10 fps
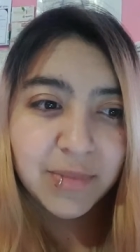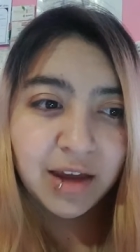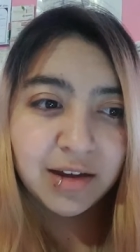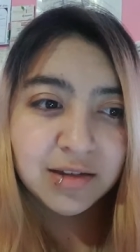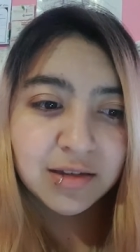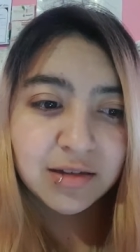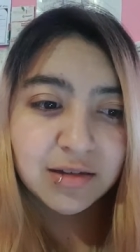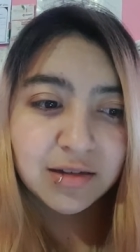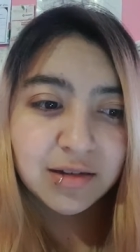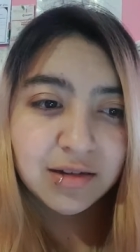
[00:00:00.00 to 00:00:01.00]
and
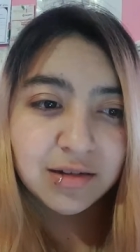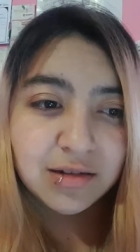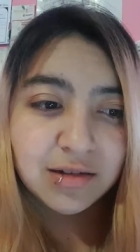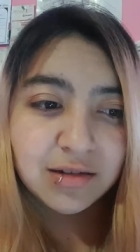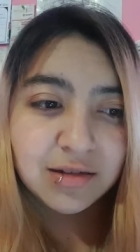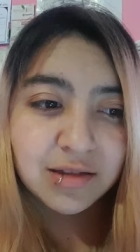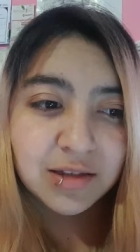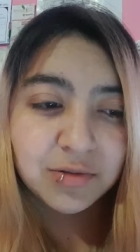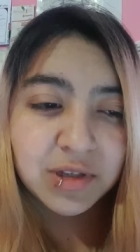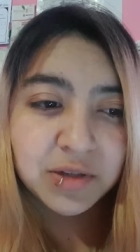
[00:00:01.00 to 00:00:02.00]

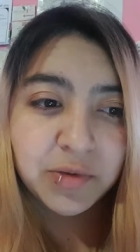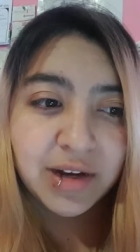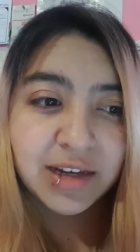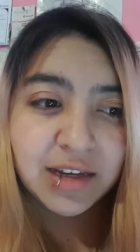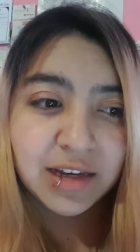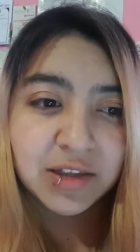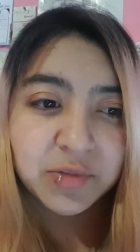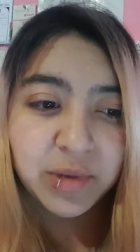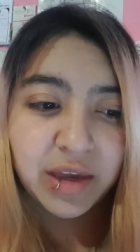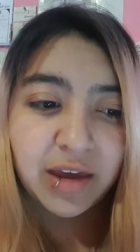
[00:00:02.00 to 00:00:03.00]
the reason why it
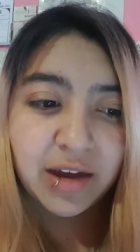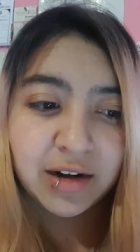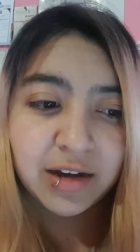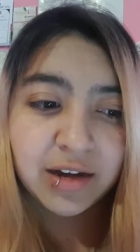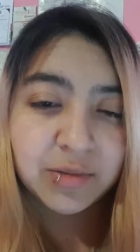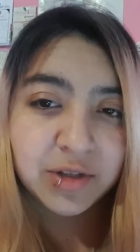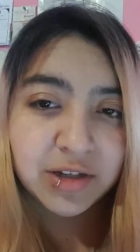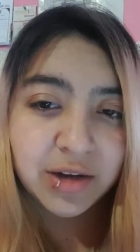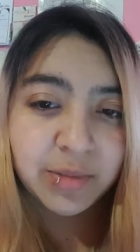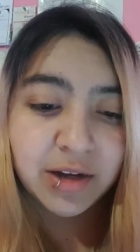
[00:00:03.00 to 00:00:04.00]
gets me headache every
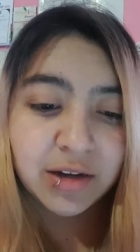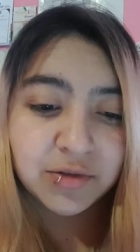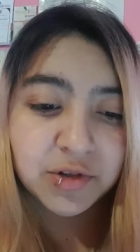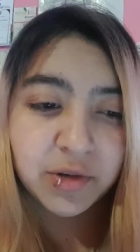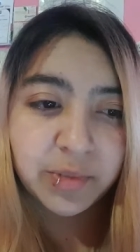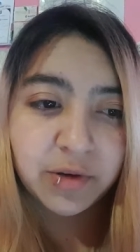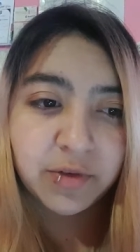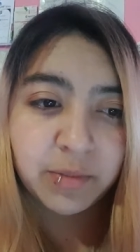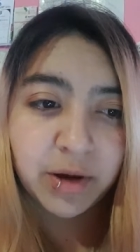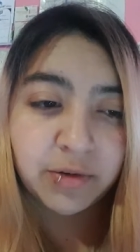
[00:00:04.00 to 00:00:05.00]
time I go shopping
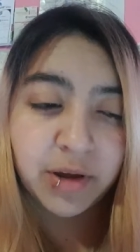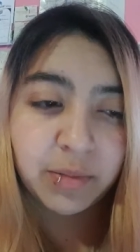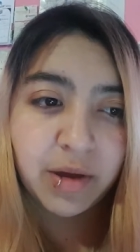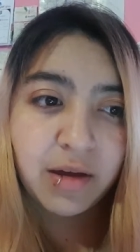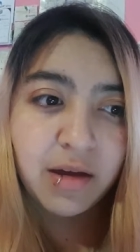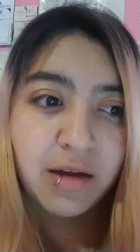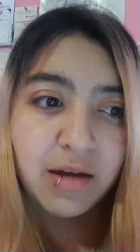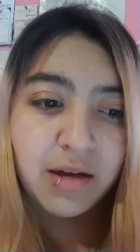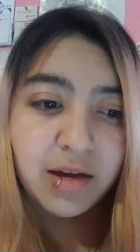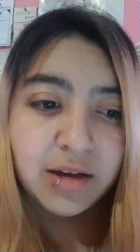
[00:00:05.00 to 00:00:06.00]
for my grandma
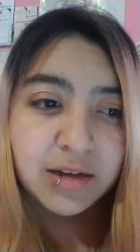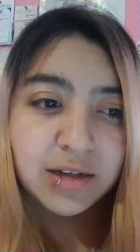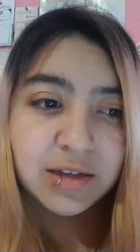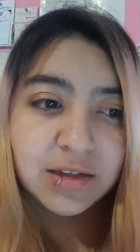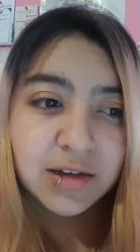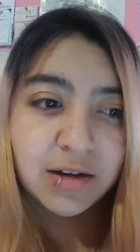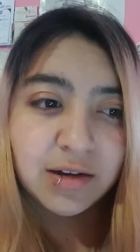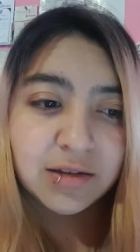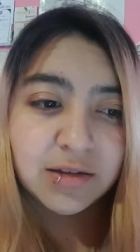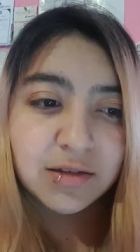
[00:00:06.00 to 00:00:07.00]
is
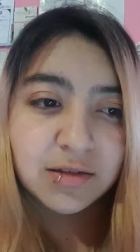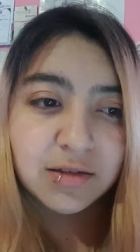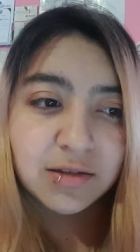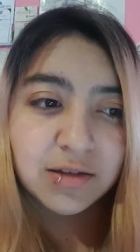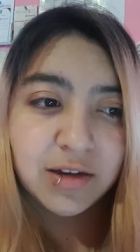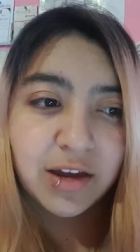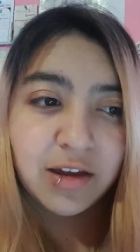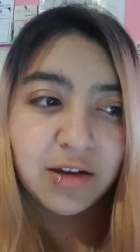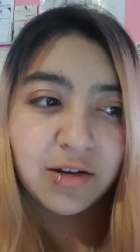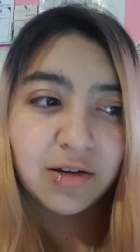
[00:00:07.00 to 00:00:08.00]
because
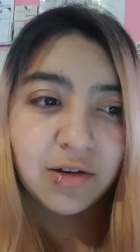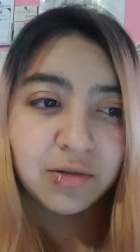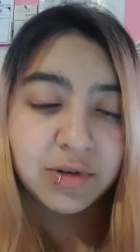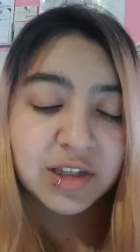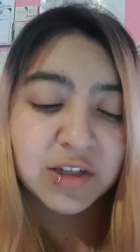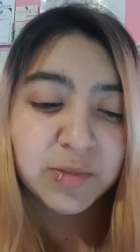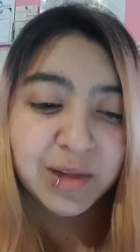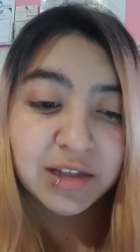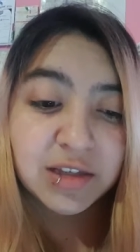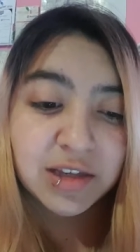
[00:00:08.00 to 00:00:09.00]
they always
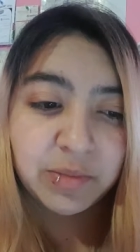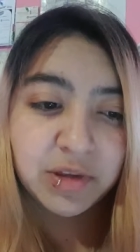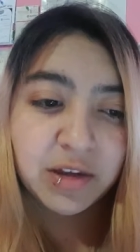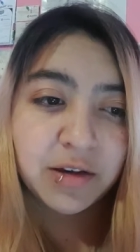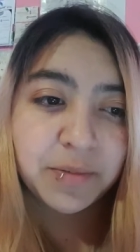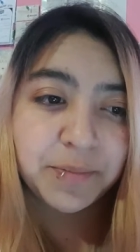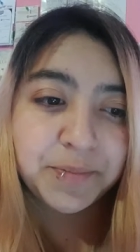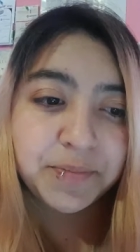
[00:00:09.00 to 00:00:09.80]
explain the same thing.